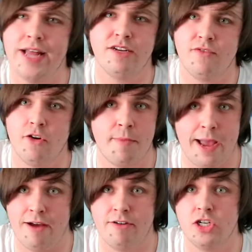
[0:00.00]
And if you're a
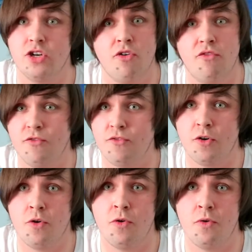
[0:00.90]
parent going
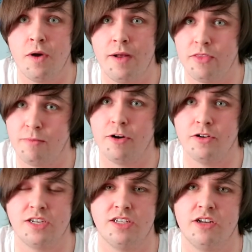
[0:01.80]
through the
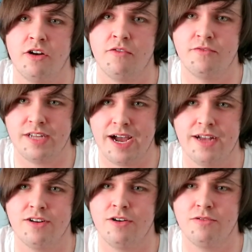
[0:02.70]
process of
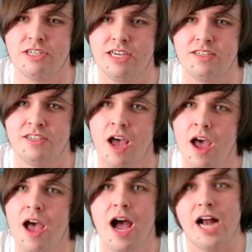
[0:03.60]
diagnosis,
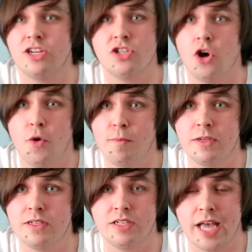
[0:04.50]
I just hope
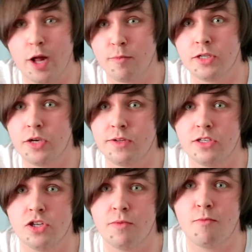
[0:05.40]
this has helped you in
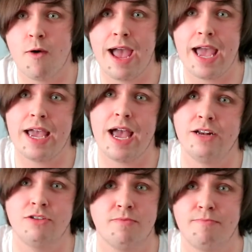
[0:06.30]
some way
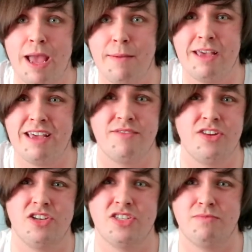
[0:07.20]
and maybe given
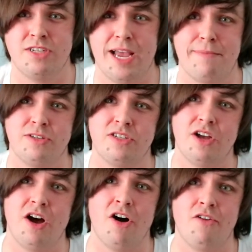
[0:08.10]
you some
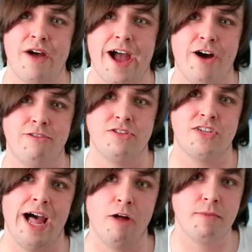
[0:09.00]
tips of how
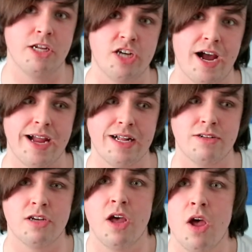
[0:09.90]
to help your
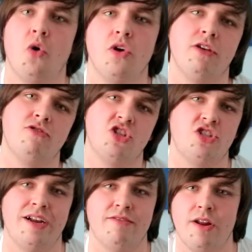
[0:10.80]
child, or you just
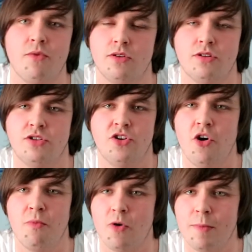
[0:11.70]
generally wanting to
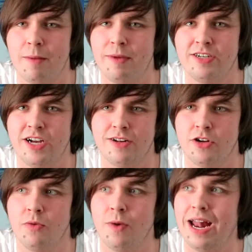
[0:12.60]
know more about my
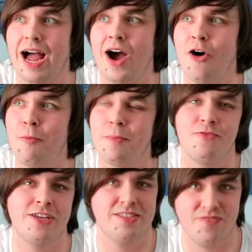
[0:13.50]
childhood. Well, I hope
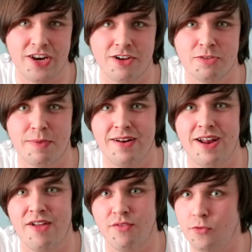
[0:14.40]
this video has
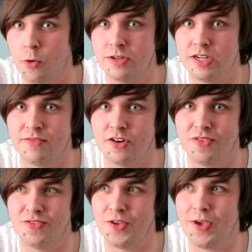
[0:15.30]
been informative
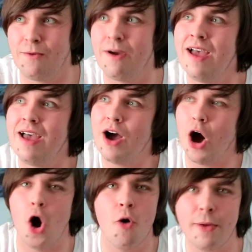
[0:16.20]
enough for you.
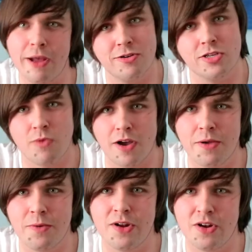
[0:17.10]
I hope it was what
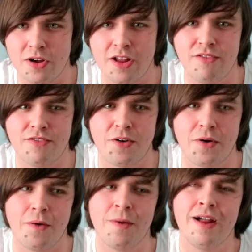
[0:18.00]
you were looking
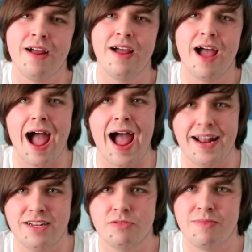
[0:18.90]
for.
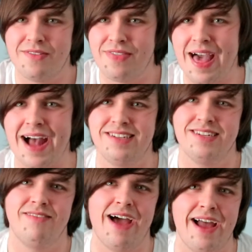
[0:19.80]
And with that,
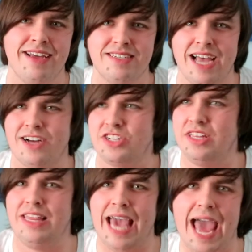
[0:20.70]
that is
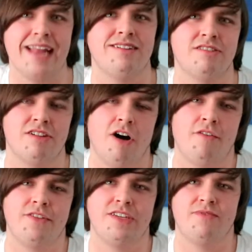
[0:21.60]
actually the end
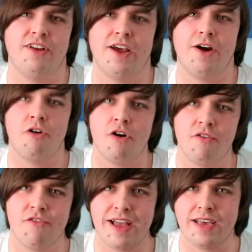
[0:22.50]
of this video.
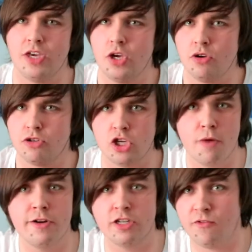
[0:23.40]
Thank you so
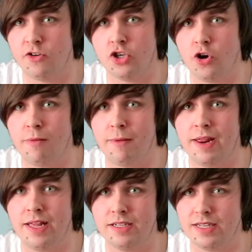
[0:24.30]
much for joining
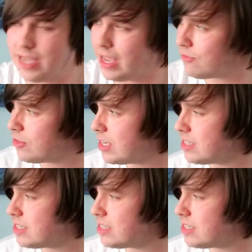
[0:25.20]
me today for